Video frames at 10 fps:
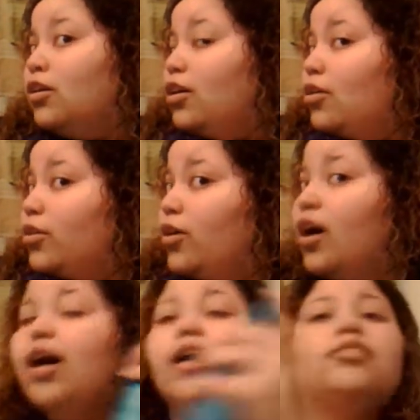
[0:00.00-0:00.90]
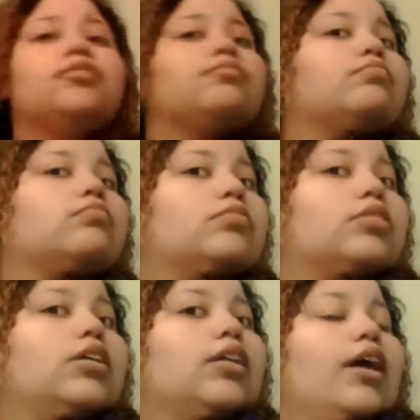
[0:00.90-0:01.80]
on your eyes,
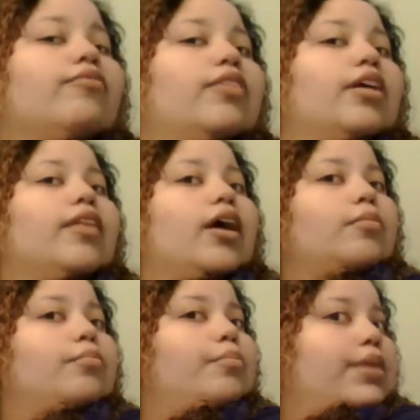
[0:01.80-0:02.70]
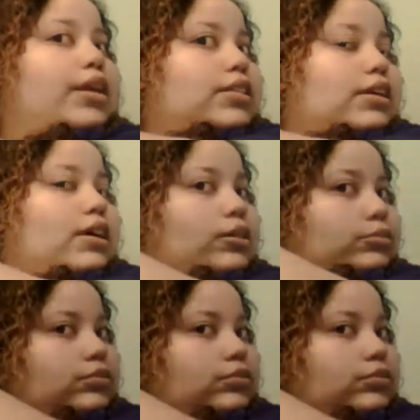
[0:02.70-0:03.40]
because I've done that many times.